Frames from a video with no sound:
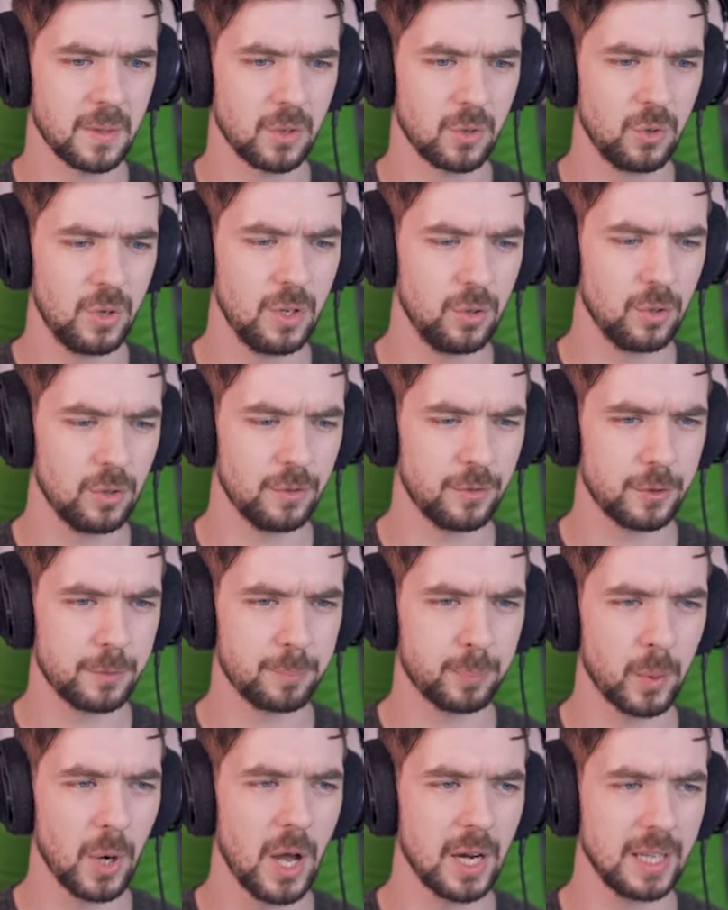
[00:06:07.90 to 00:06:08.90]
Green Universe
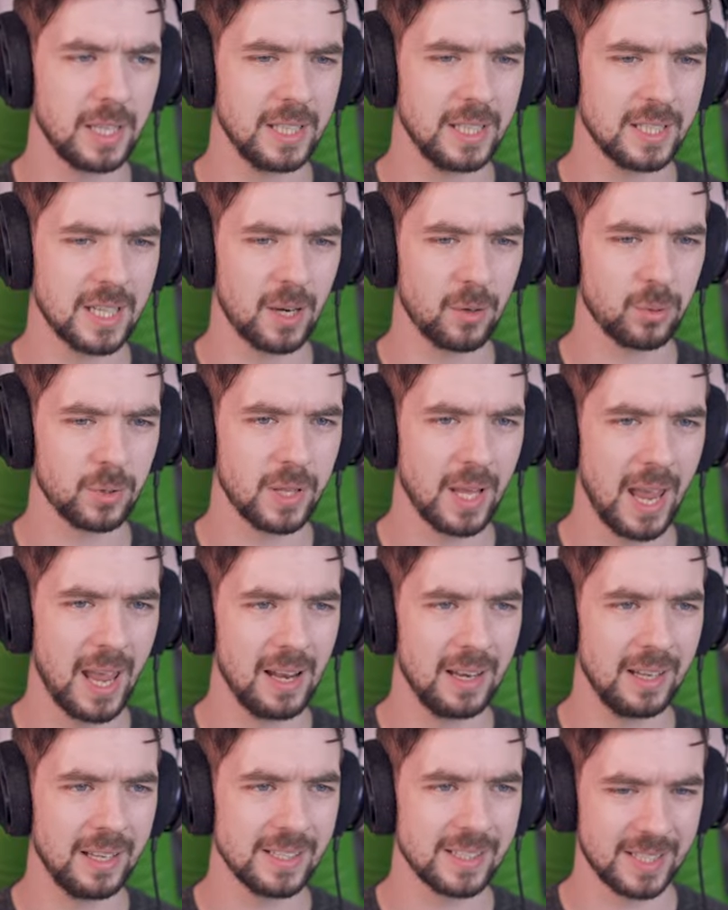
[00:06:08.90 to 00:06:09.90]
broccoli attack. What the
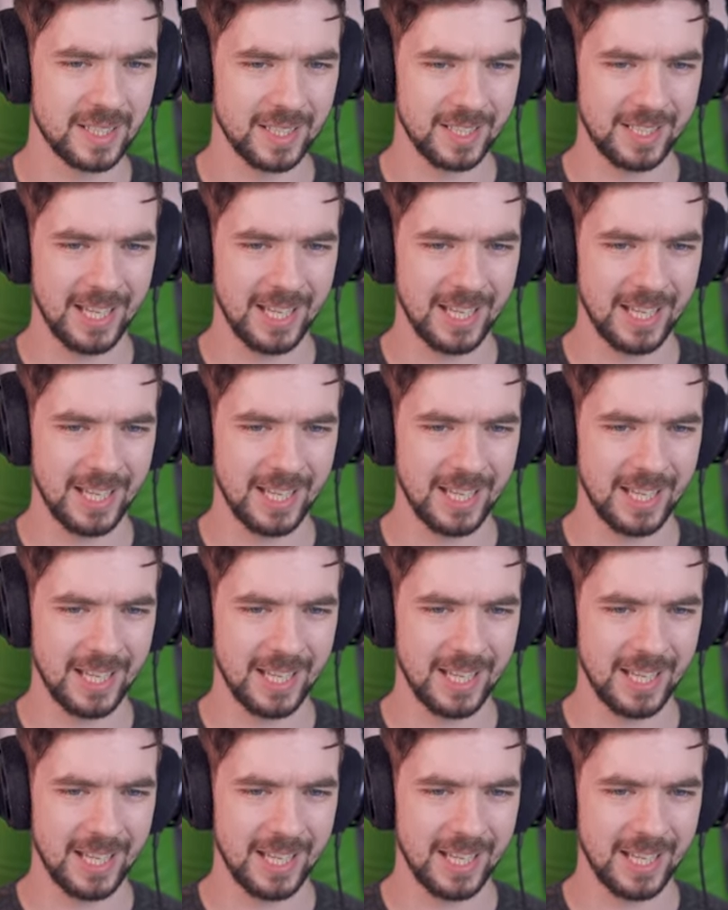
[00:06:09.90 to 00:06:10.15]
hell is this